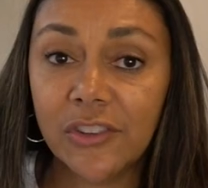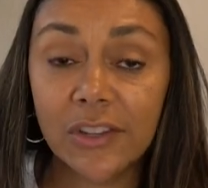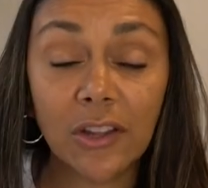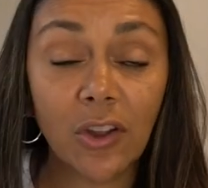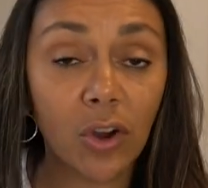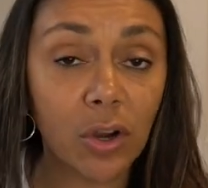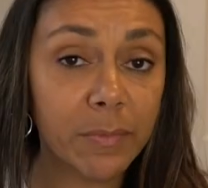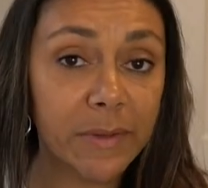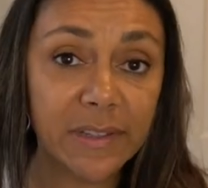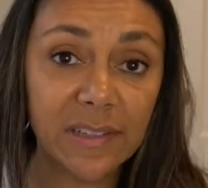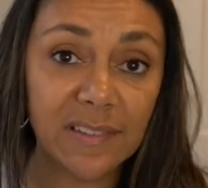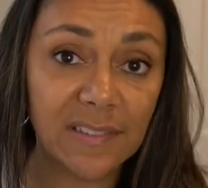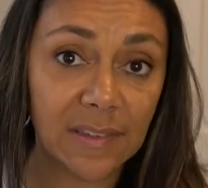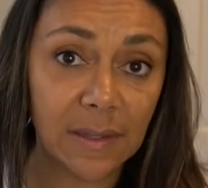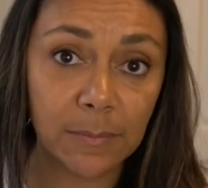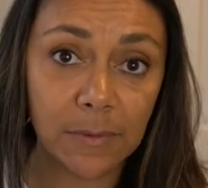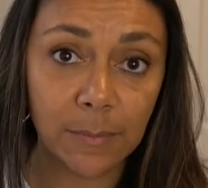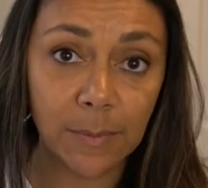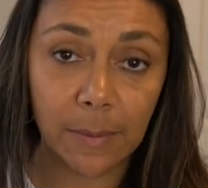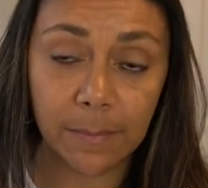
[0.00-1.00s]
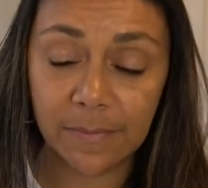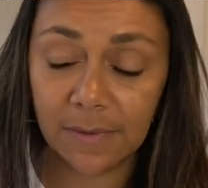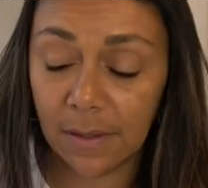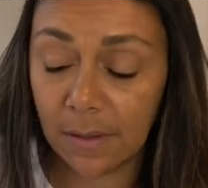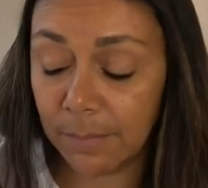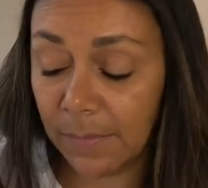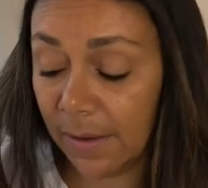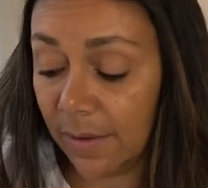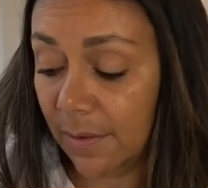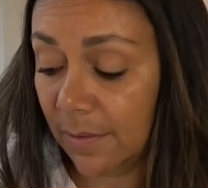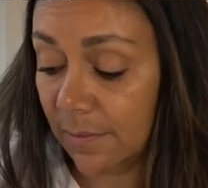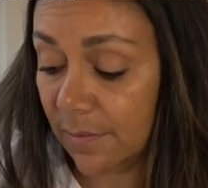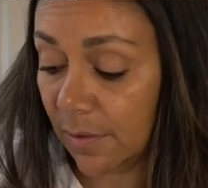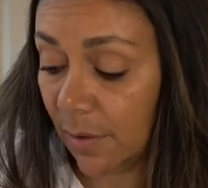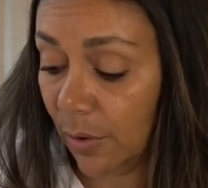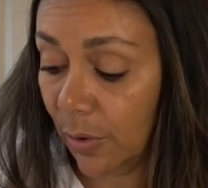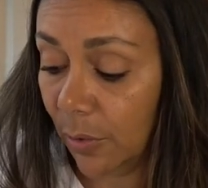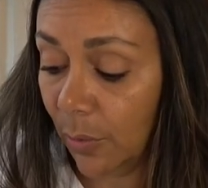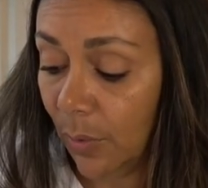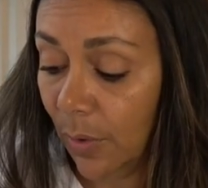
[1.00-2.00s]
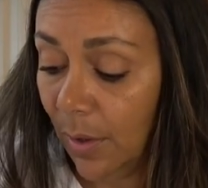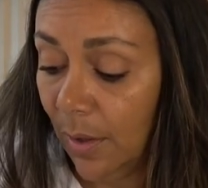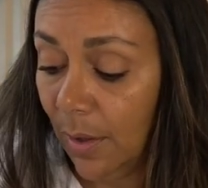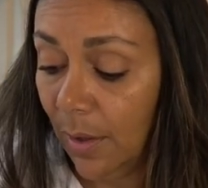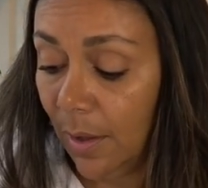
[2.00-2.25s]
And Carmen didn't seem to be upset by it. So,